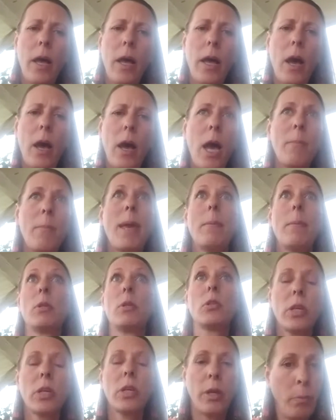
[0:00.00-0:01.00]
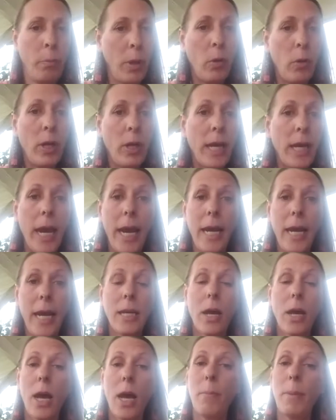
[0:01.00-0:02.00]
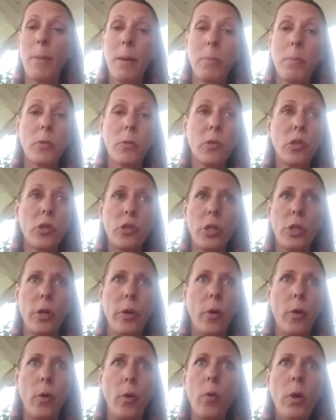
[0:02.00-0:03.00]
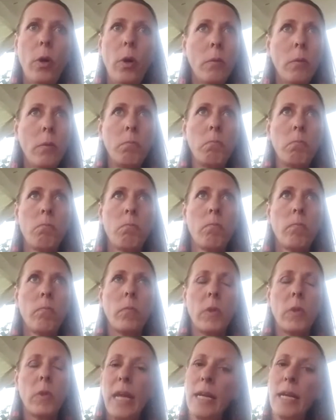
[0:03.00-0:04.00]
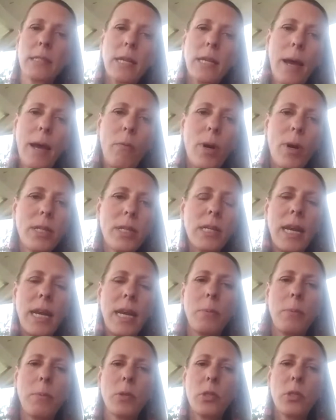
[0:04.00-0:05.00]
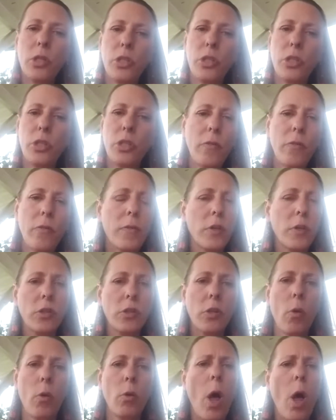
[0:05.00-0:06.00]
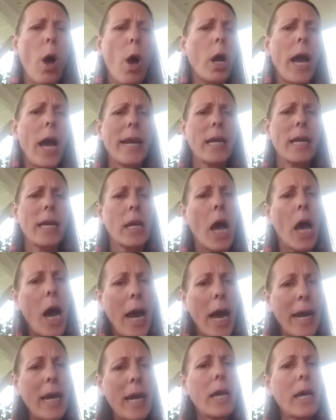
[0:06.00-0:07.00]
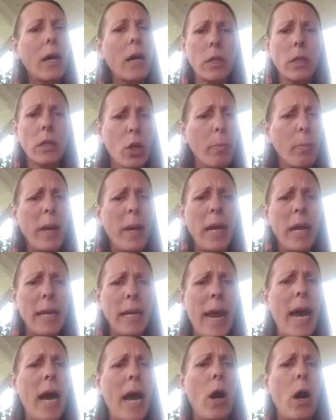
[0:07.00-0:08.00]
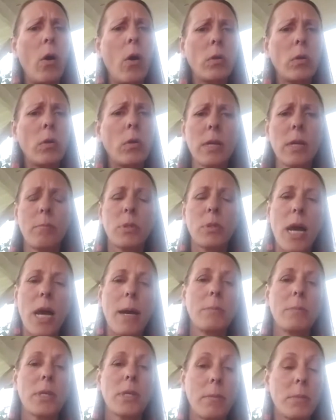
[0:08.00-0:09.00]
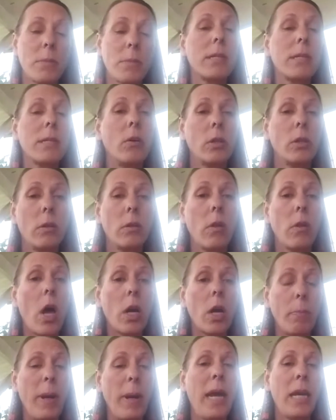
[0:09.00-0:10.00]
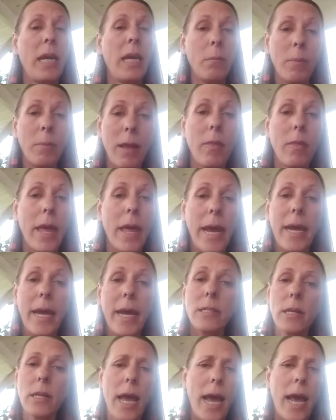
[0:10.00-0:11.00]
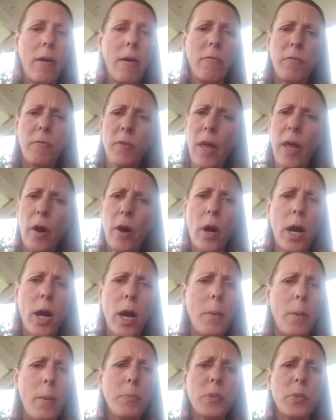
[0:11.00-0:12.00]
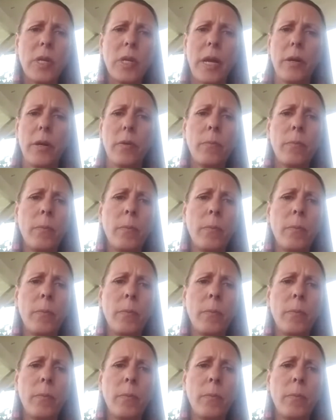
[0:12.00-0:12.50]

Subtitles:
I'm able to communicate. I'm able to do things that I wasn't able to do for so long. I can hike a little bit now. Sometimes I'm still in a lot of pain in my legs. I have flare-ups, and